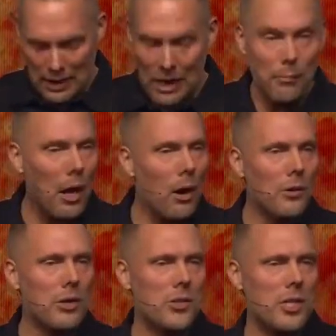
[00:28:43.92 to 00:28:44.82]
gave my
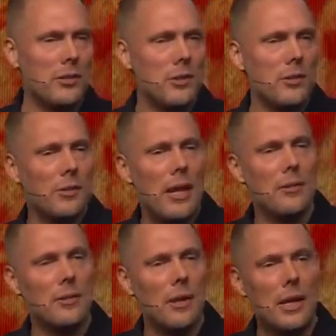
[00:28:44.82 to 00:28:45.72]
heart to Jesus
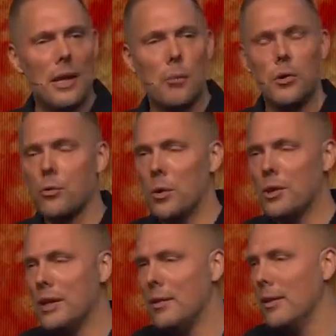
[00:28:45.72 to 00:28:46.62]
that Sunday on March
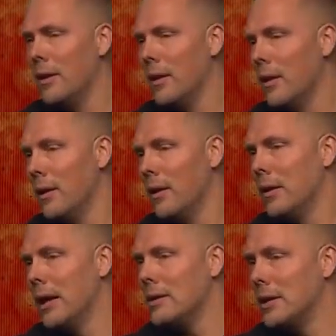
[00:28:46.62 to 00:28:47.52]
14th,
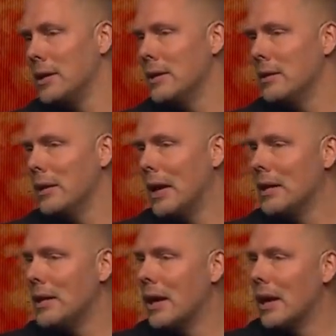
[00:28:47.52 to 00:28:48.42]

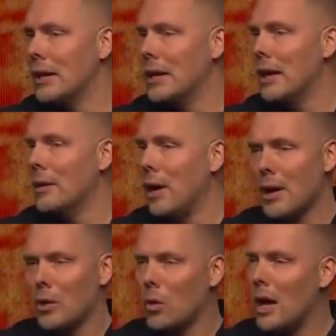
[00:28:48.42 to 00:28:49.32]
1999, and
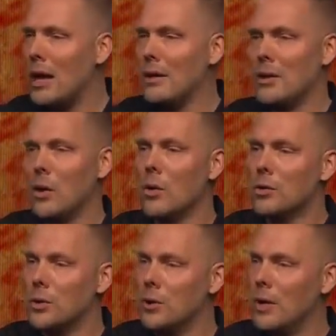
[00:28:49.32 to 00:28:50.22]
I cried at the
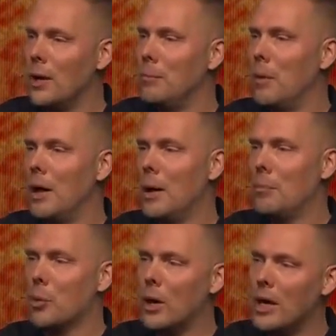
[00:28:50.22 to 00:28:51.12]
altar, and I
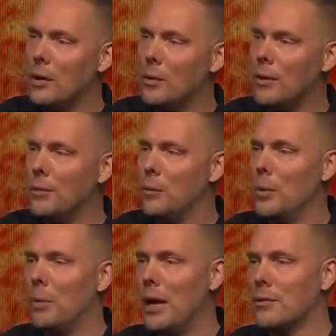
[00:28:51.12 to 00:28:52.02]
prayed with
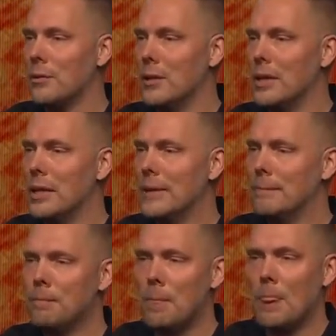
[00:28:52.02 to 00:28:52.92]
Pastor Lee,
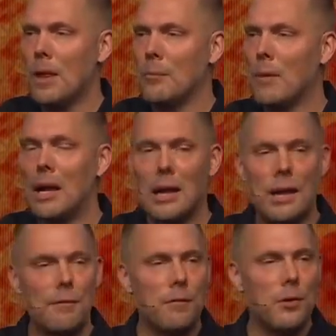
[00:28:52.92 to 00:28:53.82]
and my
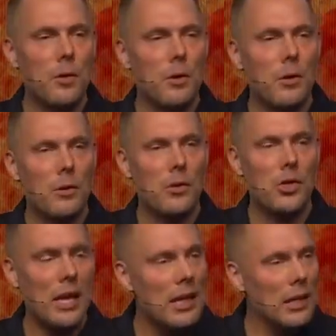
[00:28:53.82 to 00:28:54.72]
life
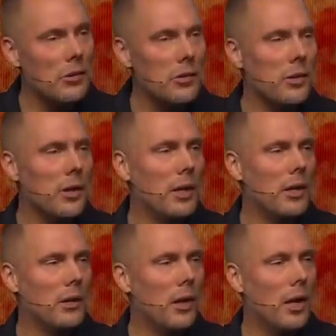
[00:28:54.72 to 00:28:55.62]
changed
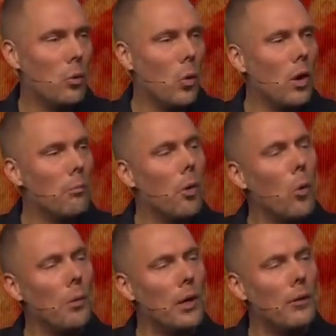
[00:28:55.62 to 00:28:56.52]
in one
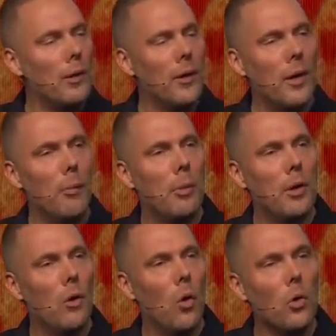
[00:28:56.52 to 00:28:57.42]
moment.
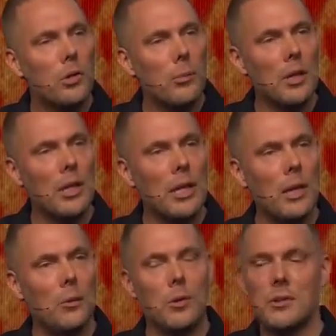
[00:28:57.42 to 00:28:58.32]
But ultimately,
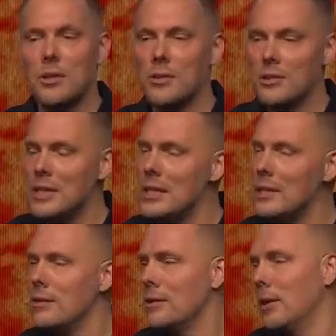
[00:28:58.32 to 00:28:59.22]
it was the
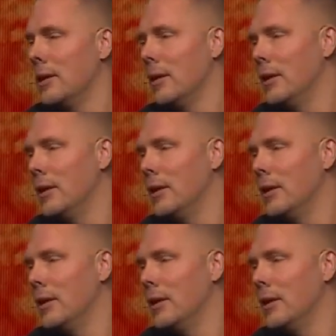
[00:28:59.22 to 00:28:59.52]
seeds